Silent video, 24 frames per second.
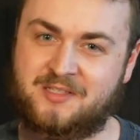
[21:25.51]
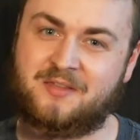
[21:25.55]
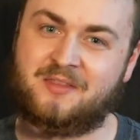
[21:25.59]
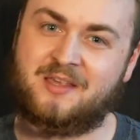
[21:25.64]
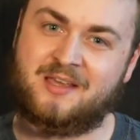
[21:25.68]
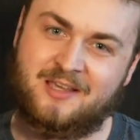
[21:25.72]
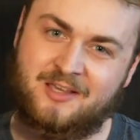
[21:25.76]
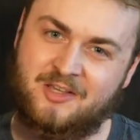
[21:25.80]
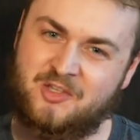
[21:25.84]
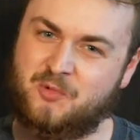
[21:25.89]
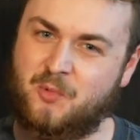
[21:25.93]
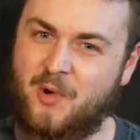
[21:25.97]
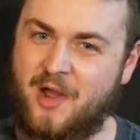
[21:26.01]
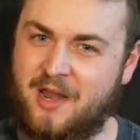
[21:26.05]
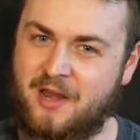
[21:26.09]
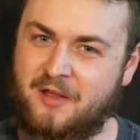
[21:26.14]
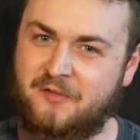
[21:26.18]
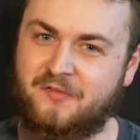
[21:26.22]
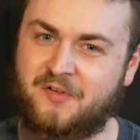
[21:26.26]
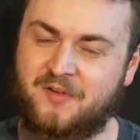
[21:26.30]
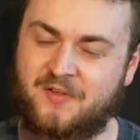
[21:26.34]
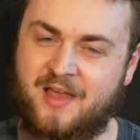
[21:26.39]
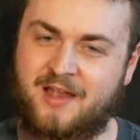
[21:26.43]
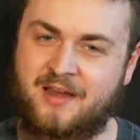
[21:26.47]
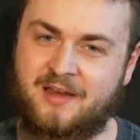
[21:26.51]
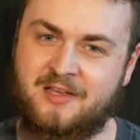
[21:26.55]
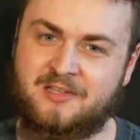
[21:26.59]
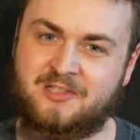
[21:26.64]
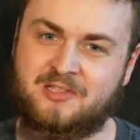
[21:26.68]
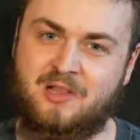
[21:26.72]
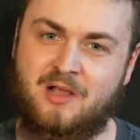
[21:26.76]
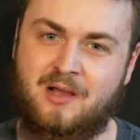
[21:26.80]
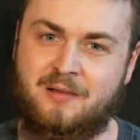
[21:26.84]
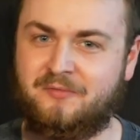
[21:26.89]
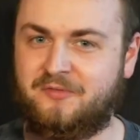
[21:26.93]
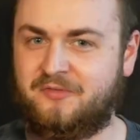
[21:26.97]
I think he's waiting for that
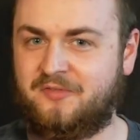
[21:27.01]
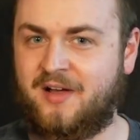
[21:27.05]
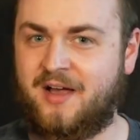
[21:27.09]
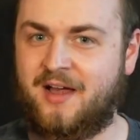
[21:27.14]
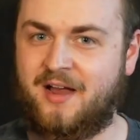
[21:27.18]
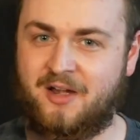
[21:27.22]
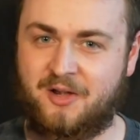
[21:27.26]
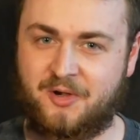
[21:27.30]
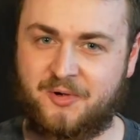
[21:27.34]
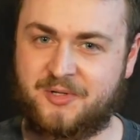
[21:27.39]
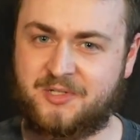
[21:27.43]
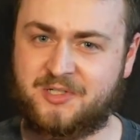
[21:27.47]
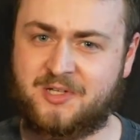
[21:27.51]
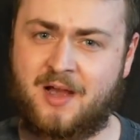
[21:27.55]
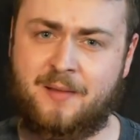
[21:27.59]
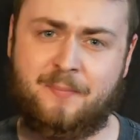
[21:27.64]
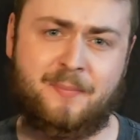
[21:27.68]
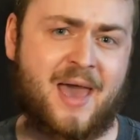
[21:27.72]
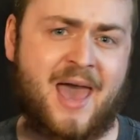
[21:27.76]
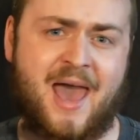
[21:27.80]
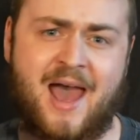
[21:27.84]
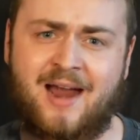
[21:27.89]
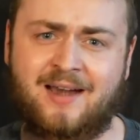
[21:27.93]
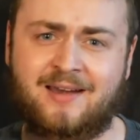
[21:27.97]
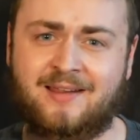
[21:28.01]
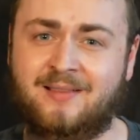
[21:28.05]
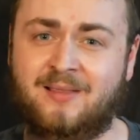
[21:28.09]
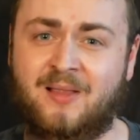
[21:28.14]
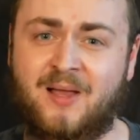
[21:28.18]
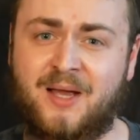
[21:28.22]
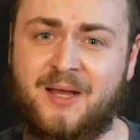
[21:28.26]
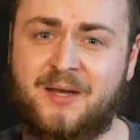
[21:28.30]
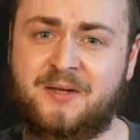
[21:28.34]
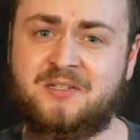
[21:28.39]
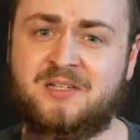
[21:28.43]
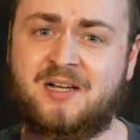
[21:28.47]
Islam fight, or he's got Paddy
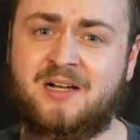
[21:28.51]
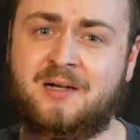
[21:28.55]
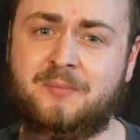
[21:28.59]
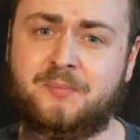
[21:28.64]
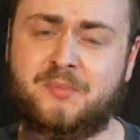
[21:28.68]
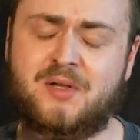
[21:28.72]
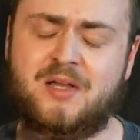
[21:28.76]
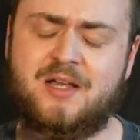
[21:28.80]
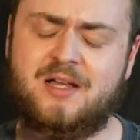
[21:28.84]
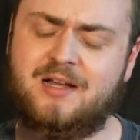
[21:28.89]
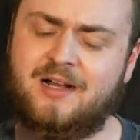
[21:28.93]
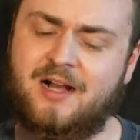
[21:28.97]
lined up.